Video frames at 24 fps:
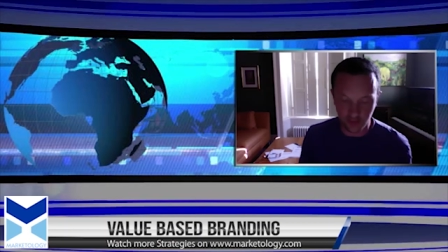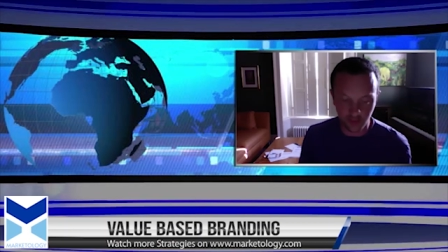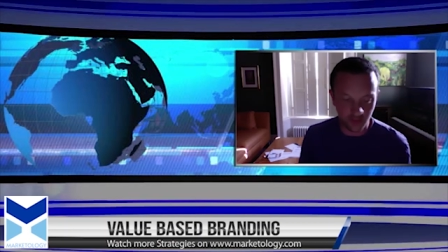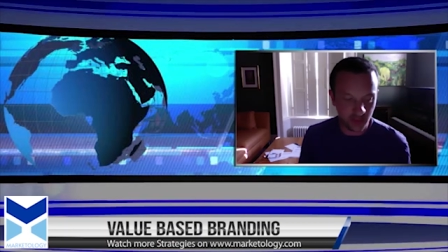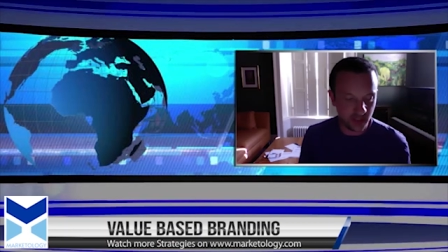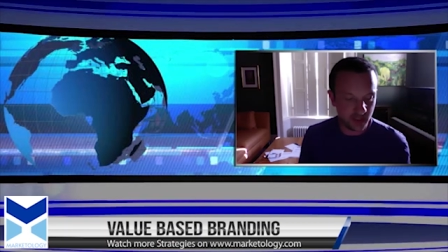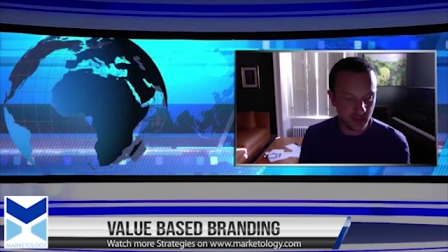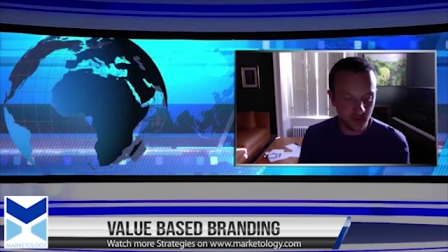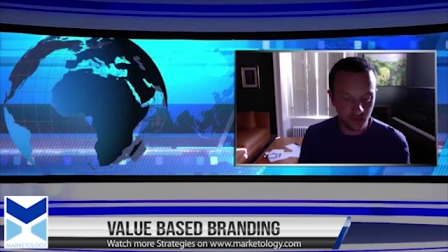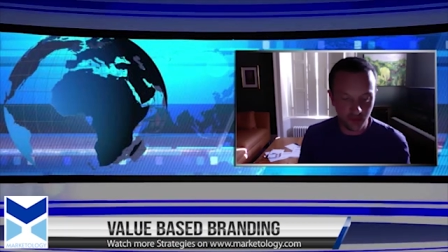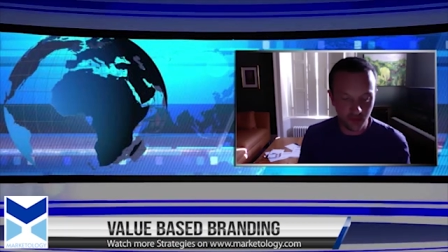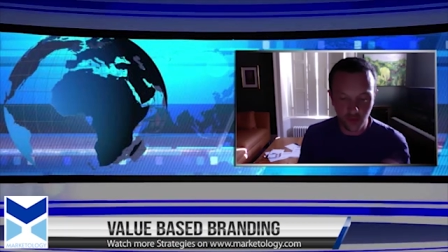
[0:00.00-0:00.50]
Like
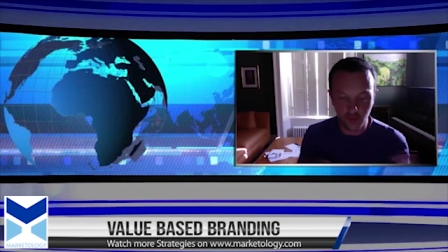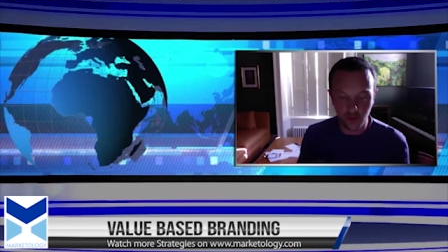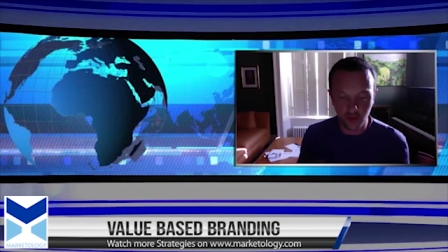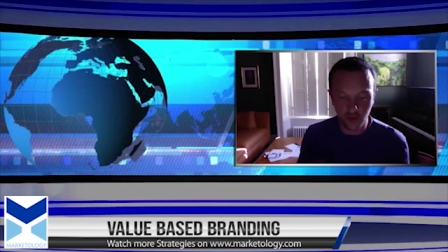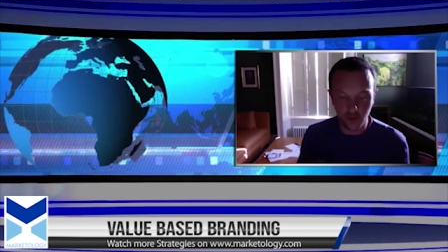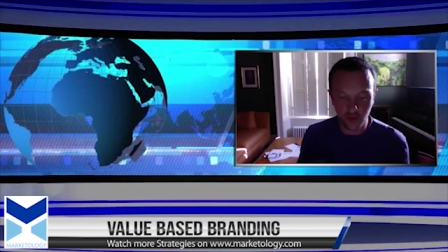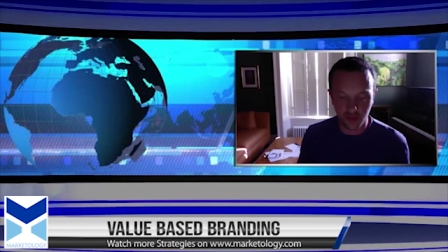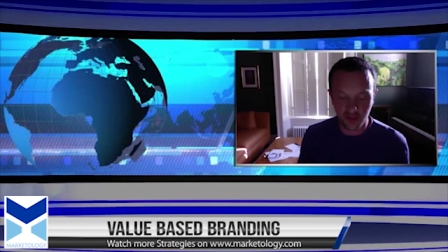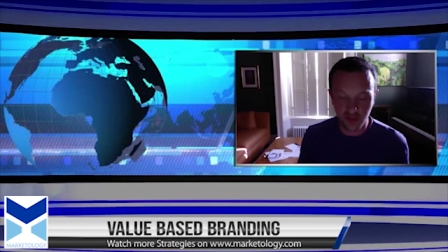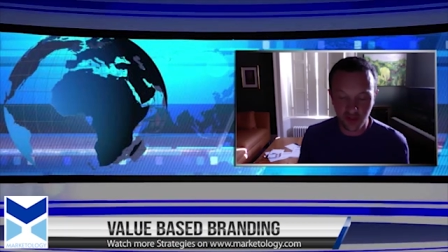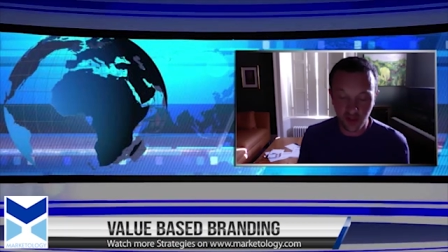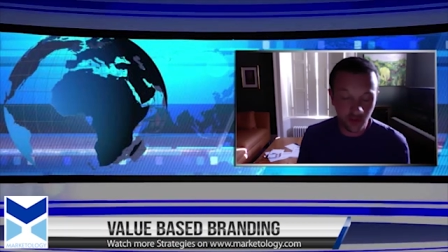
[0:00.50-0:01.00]

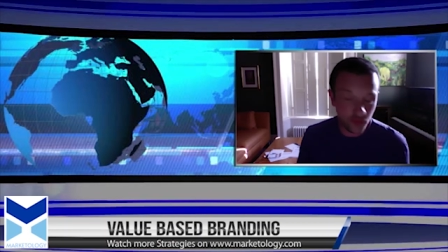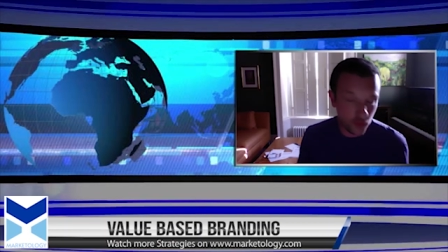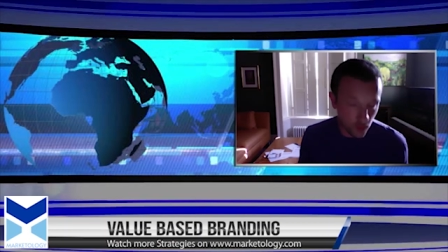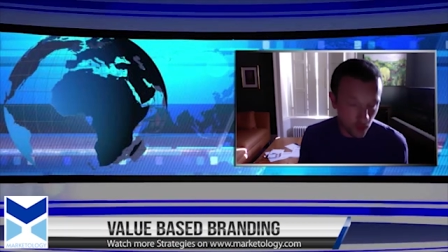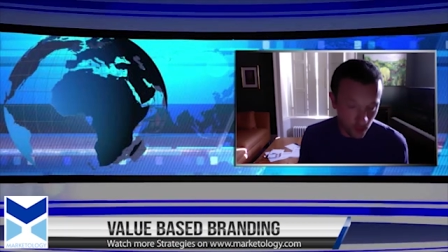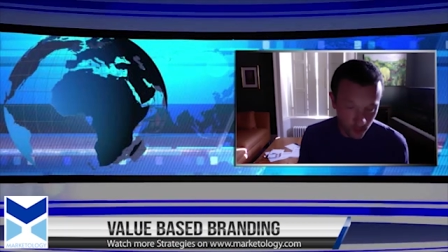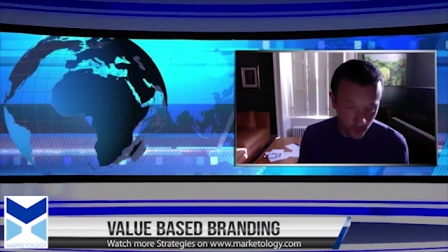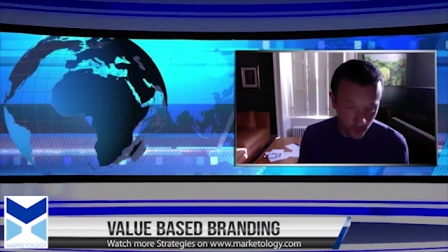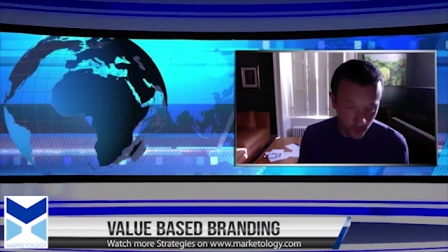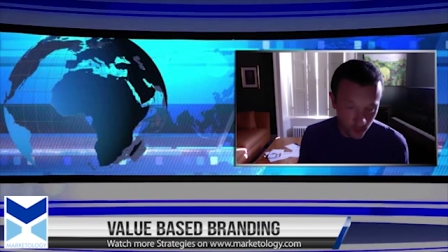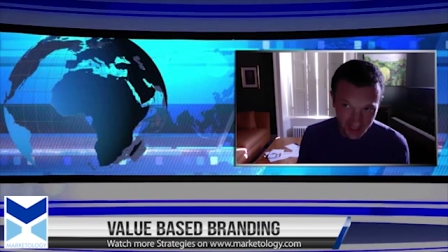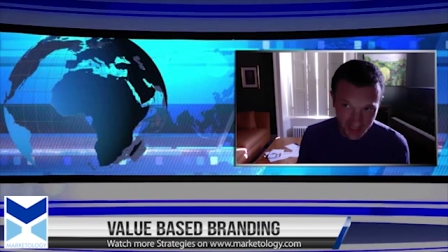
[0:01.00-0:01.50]
if you're a
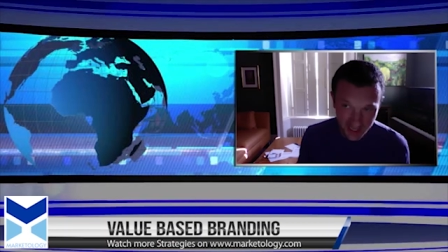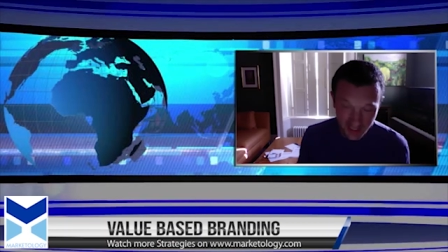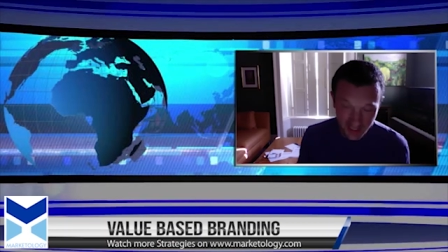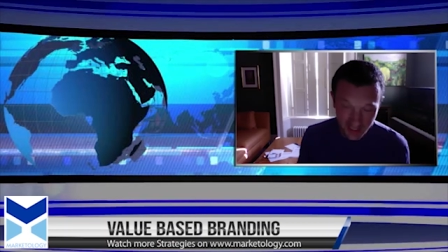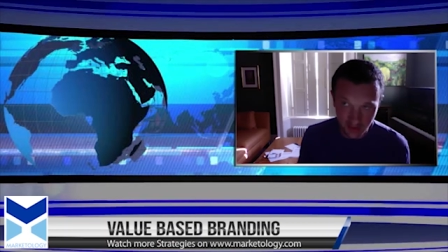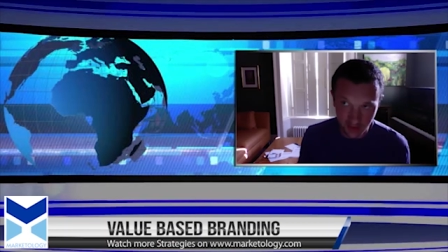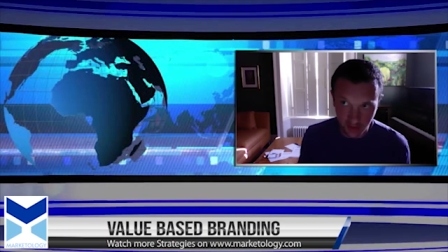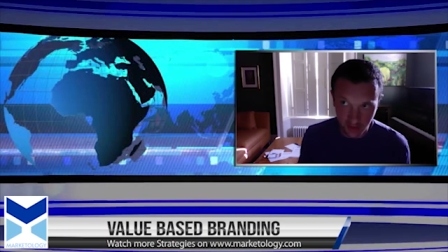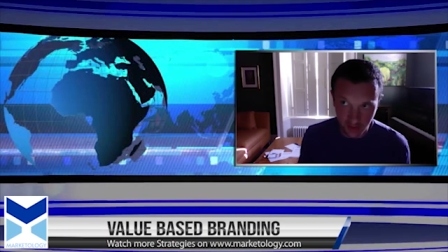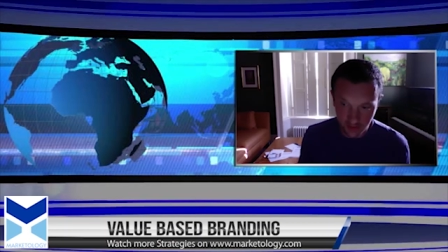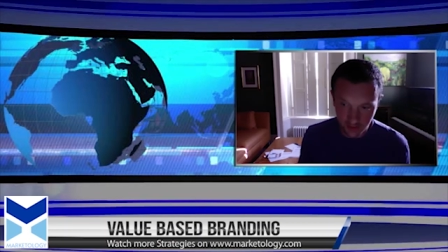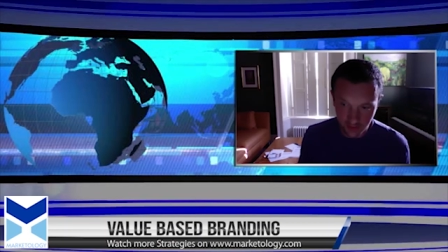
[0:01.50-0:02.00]

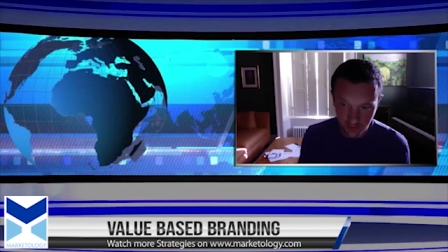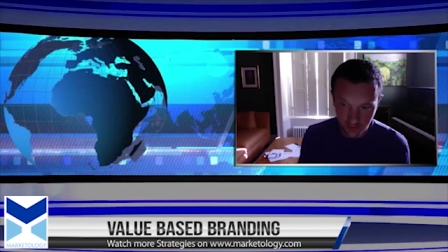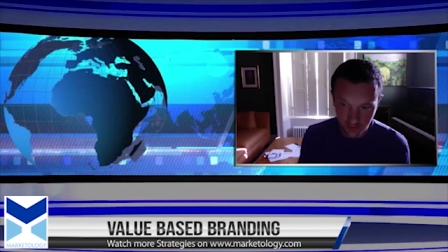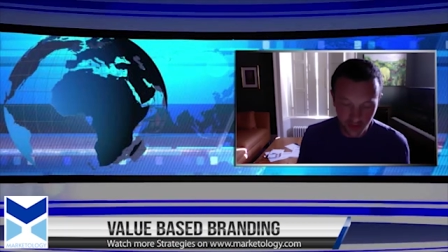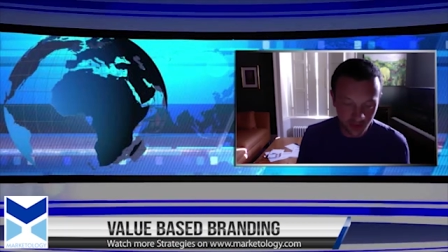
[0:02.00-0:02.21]
mechanic, right?